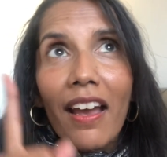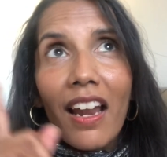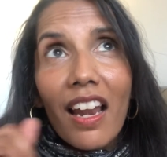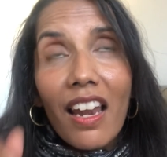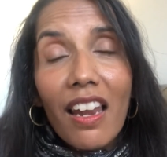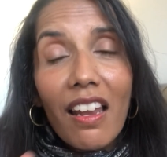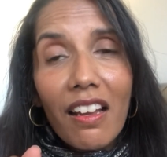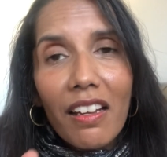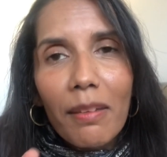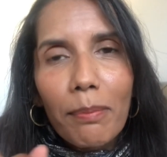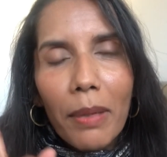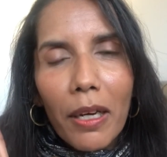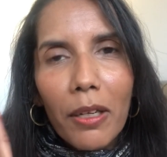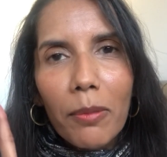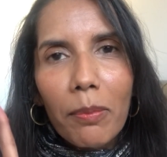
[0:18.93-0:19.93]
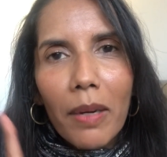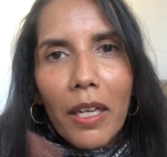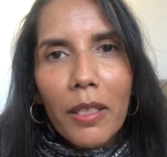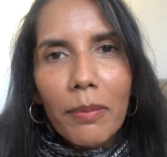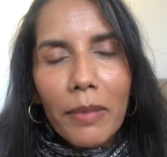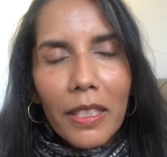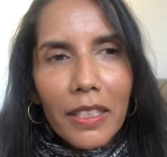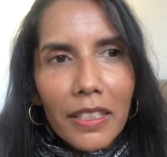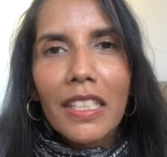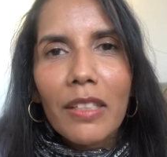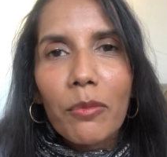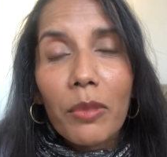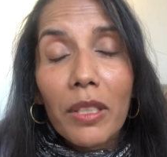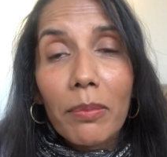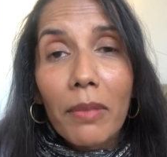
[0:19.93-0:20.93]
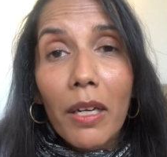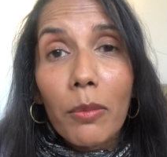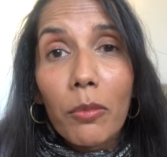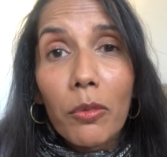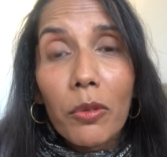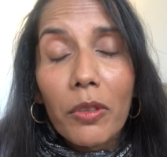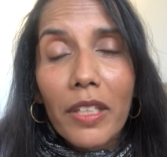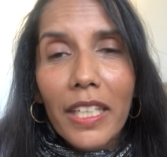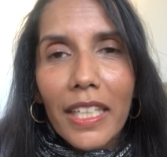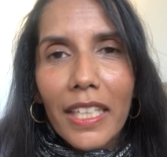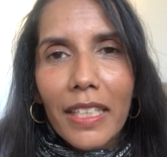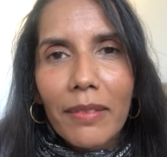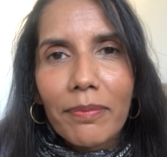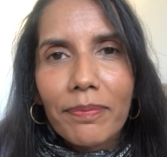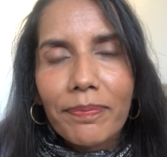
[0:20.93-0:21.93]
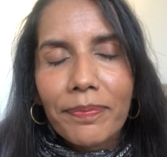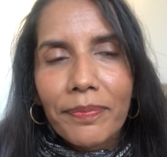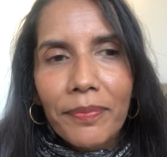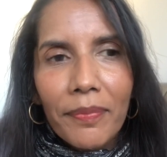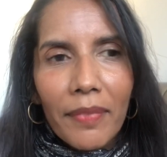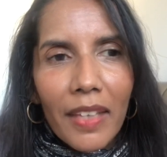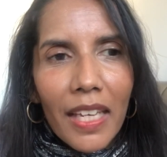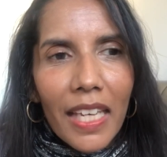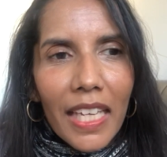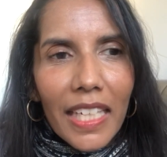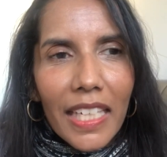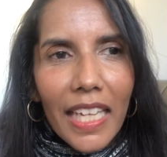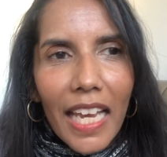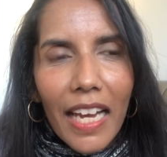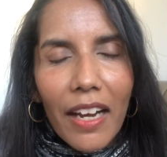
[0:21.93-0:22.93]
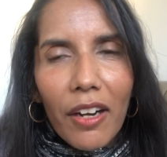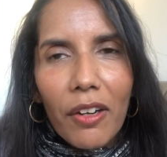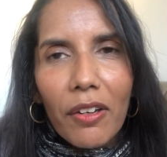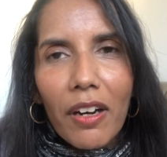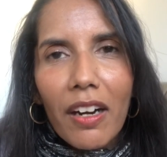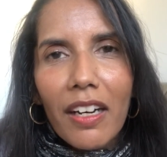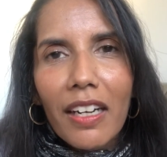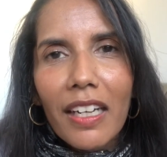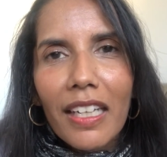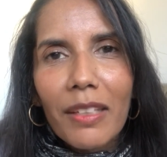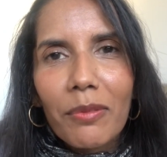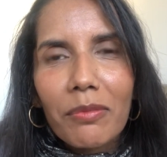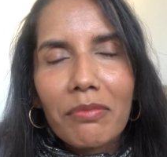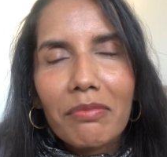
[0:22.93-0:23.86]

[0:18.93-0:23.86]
light bulb moment with my walk-in. Now I